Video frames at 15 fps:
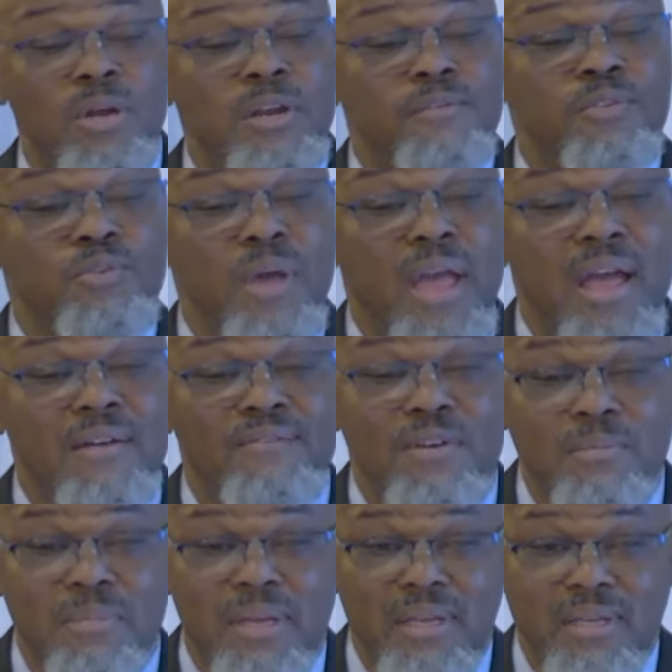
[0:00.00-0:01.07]
whatever you have
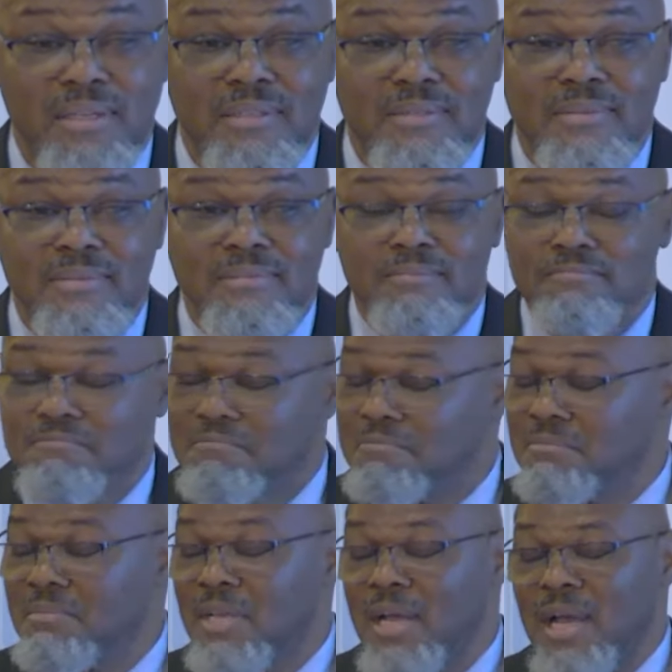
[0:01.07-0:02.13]
for me,
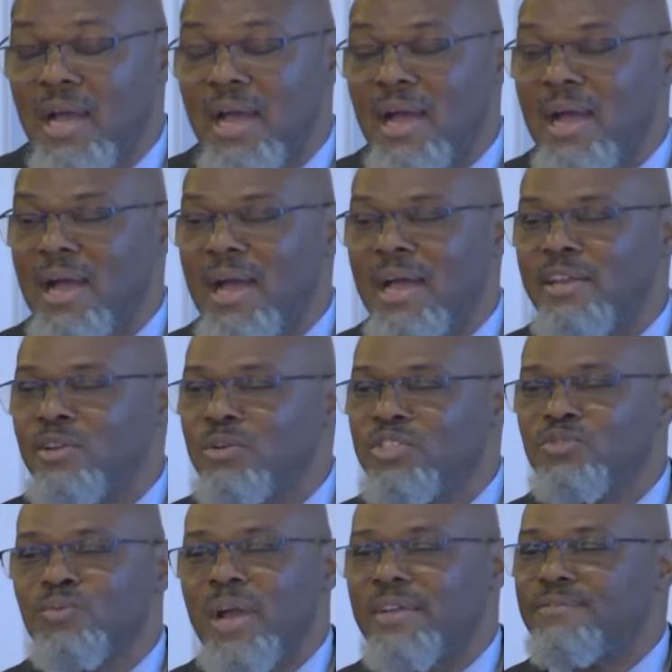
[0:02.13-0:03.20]
I know
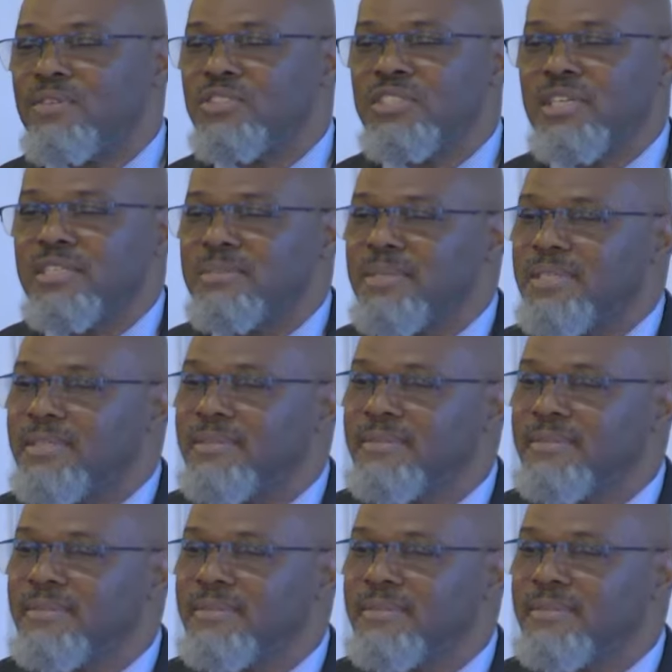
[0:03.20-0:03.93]
it's right for judgment.